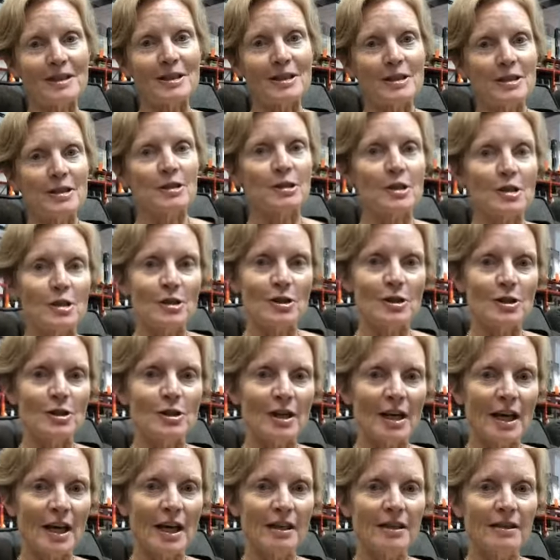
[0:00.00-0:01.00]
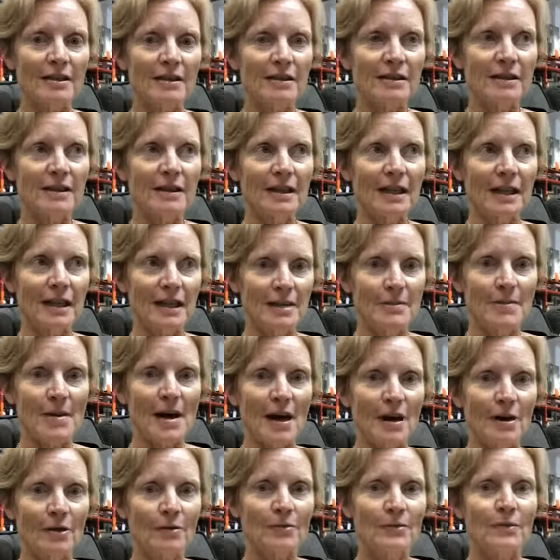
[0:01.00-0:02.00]
And it's just, you get an
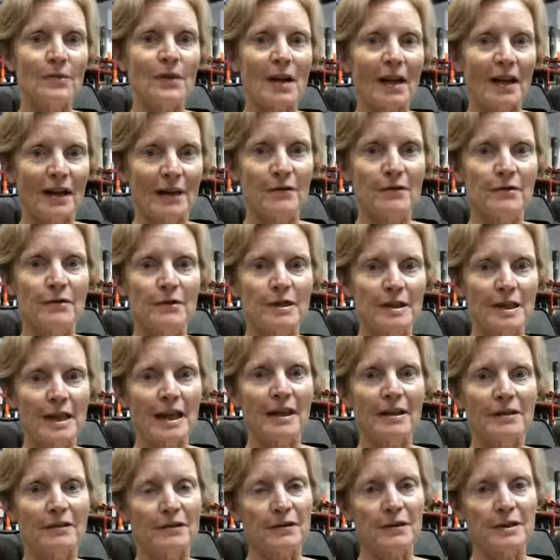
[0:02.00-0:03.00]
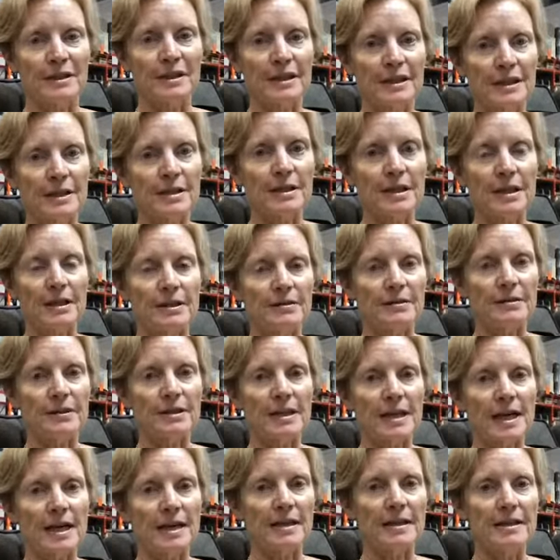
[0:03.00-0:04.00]
email every day for the next 100
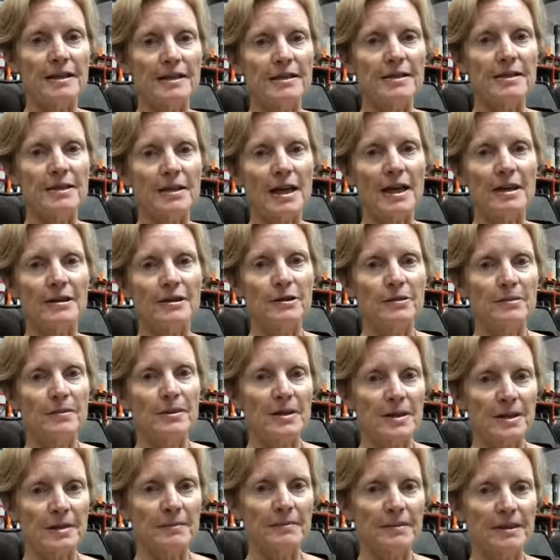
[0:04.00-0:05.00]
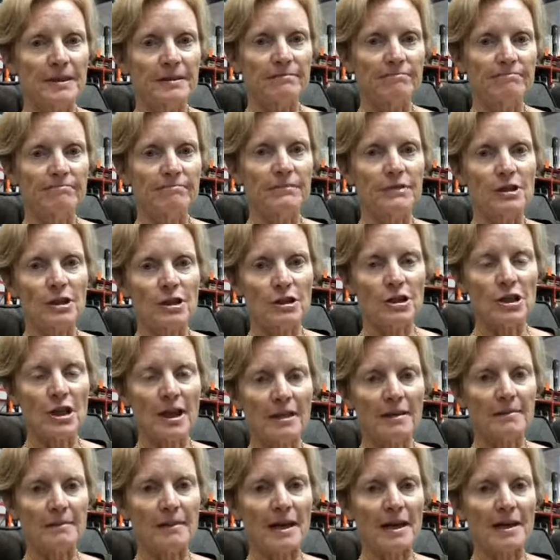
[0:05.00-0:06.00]
days and there'll be something to chat
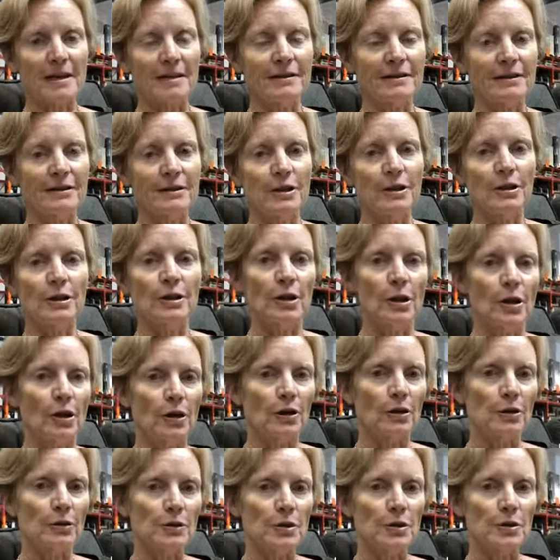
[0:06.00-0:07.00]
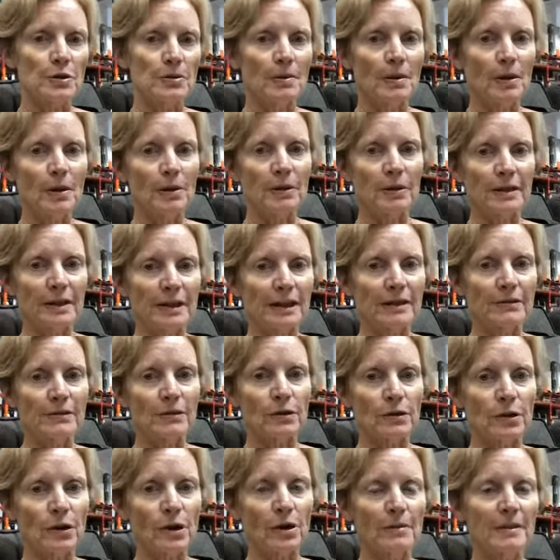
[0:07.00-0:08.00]
about, and you can go along to the blog and leave
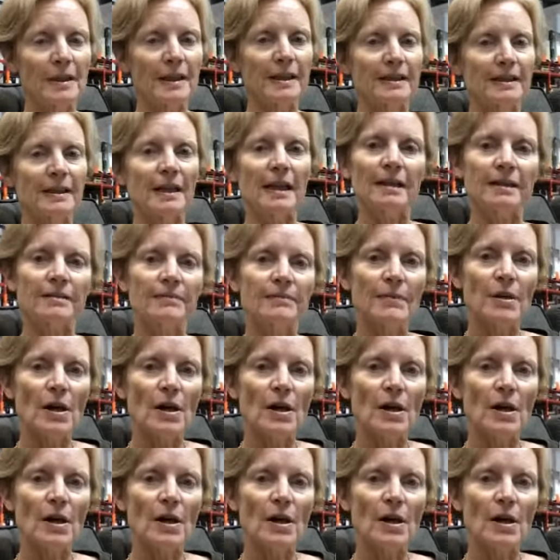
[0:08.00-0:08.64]
your comment, and